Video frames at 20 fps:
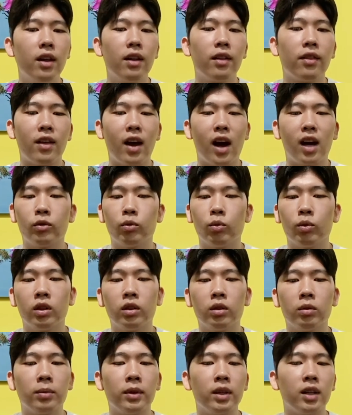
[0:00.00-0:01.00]
That will
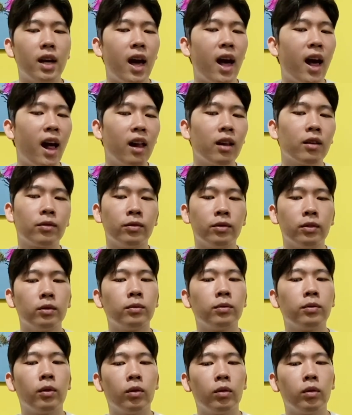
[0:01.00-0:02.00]
be helpful
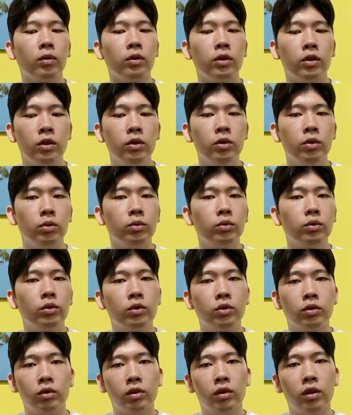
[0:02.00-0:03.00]
for you
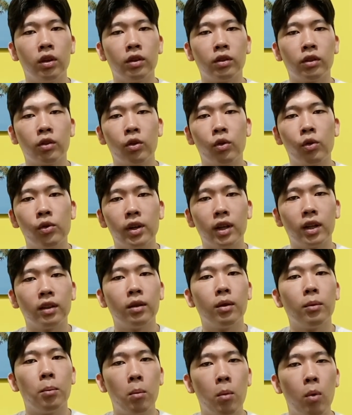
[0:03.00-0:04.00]
to learn Korean
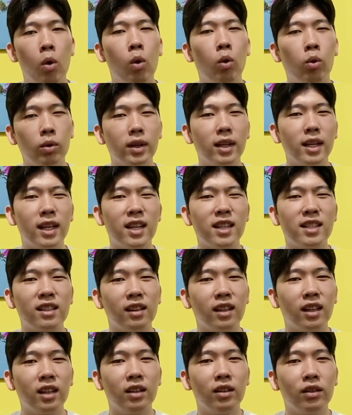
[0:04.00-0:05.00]
more
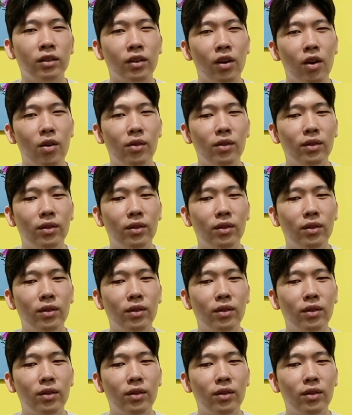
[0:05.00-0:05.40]
easily, you know.